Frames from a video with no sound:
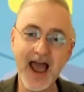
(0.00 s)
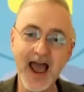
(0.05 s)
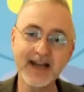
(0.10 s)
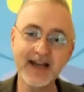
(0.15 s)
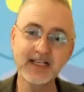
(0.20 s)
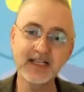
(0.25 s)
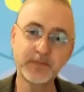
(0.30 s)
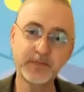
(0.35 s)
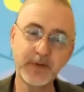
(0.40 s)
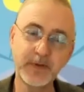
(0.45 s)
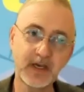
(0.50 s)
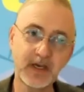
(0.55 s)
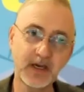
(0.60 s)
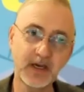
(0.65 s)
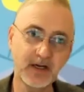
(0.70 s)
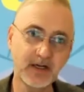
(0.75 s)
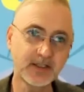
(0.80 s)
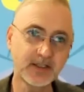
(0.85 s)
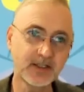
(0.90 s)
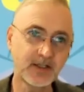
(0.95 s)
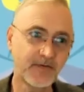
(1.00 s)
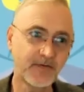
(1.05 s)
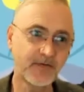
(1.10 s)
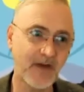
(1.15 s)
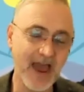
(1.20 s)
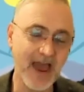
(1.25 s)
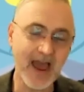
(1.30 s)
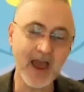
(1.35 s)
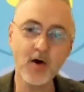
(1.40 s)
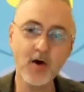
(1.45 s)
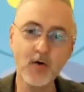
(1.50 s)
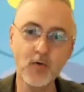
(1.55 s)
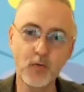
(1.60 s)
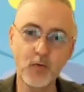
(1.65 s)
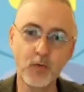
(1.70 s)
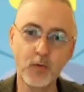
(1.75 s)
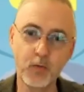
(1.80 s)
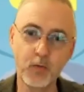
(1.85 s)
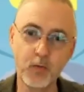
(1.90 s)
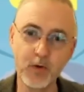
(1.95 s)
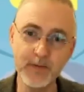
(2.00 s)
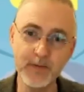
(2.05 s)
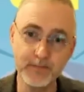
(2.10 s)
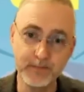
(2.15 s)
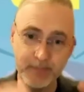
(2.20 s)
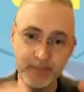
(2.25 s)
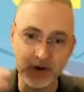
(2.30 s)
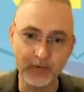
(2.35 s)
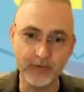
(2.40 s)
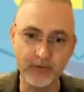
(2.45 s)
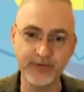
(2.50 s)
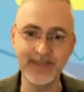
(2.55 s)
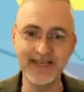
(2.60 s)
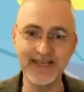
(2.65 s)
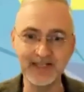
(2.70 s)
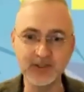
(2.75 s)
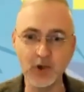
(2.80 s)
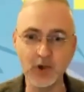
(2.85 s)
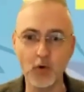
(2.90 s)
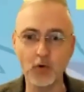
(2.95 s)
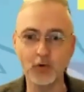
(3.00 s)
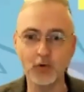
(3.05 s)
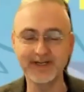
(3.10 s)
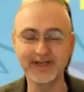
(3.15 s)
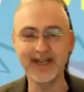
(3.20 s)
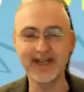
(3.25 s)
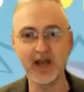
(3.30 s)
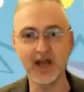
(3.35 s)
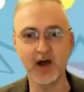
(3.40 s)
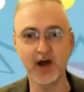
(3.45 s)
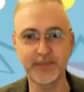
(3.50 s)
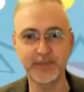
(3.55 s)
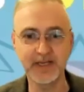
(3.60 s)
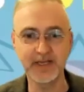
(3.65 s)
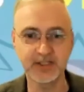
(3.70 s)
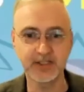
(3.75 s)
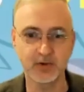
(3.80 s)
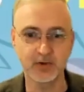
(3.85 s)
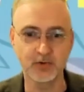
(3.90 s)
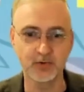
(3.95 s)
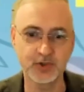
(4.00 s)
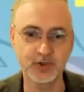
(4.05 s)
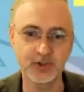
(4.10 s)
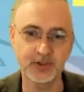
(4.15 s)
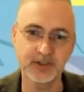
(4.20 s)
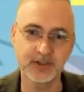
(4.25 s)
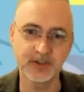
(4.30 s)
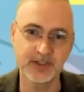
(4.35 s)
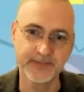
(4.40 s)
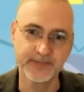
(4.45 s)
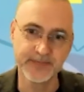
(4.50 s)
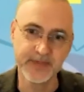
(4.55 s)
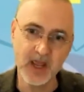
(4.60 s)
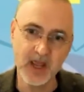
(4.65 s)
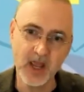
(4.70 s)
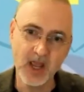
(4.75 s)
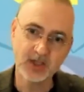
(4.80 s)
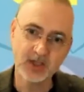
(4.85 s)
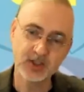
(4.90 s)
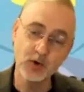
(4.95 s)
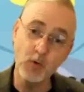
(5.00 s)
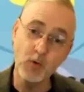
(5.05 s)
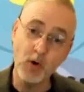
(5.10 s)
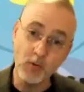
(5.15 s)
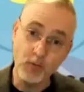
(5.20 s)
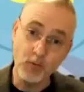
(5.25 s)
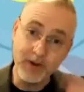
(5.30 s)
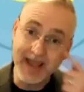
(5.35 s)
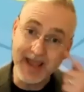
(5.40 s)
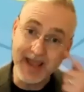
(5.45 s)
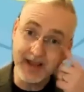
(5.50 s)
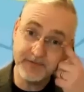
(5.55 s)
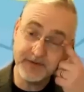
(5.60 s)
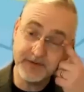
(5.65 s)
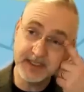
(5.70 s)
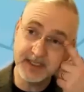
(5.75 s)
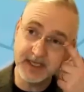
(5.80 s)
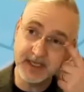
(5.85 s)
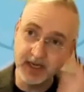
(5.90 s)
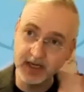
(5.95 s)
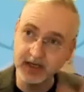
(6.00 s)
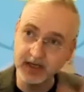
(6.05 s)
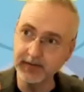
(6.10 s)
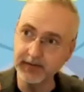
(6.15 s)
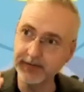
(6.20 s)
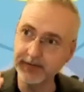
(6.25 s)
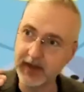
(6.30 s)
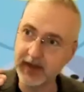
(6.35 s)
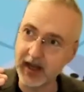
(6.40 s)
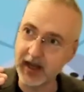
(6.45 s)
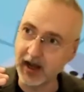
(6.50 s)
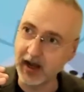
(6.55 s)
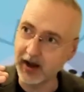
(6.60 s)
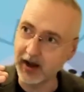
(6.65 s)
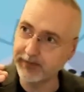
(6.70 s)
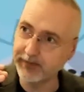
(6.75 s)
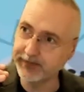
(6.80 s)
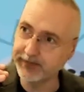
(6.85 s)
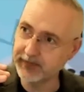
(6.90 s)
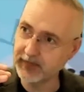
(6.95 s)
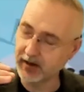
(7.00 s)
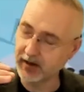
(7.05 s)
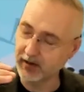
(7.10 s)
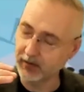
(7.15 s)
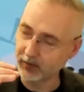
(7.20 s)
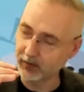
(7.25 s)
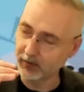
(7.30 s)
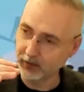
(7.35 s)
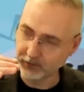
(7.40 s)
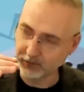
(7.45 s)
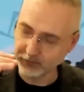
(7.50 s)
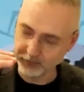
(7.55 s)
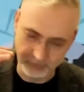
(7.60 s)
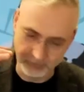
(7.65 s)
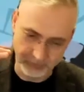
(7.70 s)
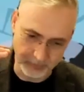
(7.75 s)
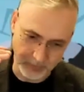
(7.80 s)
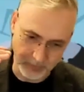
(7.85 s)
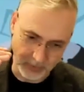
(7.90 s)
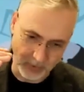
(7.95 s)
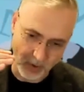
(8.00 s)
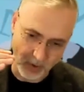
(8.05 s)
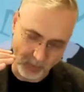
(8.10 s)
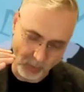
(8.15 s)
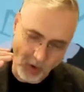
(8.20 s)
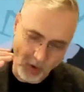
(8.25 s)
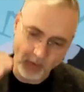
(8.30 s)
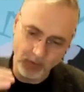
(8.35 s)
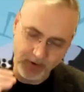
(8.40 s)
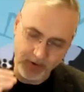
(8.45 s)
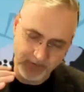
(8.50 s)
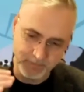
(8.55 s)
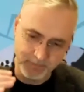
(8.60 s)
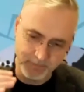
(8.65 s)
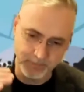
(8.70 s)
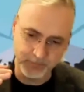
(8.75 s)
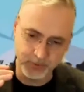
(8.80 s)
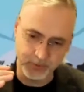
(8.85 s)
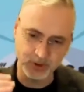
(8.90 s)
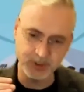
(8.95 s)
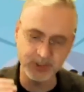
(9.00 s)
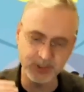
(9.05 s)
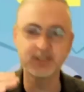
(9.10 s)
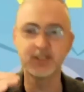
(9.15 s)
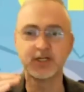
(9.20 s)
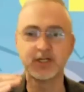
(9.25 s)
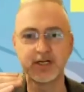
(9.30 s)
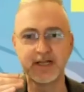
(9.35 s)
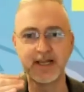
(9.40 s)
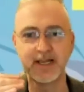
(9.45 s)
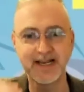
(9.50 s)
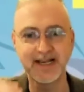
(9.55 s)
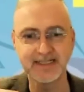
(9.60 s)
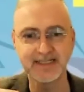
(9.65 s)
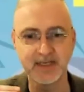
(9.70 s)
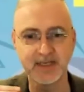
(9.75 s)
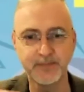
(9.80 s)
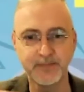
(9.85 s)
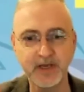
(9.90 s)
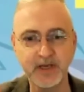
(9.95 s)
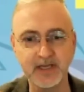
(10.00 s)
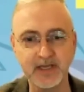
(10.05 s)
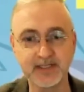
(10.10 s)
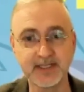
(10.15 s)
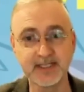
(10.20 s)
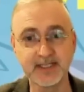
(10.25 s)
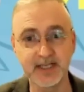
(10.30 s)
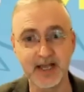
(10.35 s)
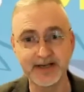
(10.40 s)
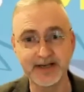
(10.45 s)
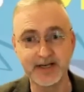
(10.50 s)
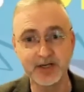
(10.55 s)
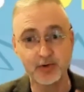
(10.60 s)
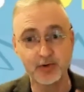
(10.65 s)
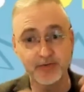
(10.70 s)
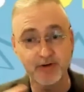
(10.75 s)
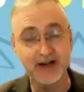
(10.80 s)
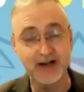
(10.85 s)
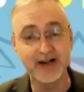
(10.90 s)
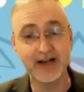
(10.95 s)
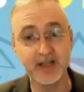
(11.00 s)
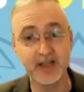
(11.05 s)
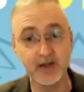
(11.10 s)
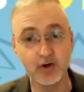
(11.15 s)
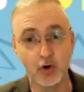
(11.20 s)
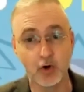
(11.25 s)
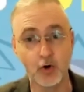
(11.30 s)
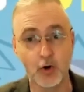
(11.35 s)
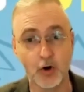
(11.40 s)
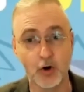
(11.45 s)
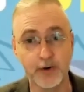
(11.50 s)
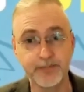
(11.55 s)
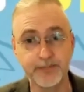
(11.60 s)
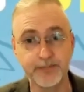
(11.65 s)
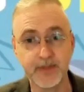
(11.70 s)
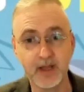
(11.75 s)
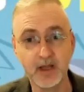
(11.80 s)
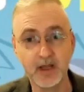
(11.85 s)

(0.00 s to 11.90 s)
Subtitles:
And it's because of how we built these old ERP solutions. So what we have seen, and what we've been pushing certainly at SAP is this idea of a clean core.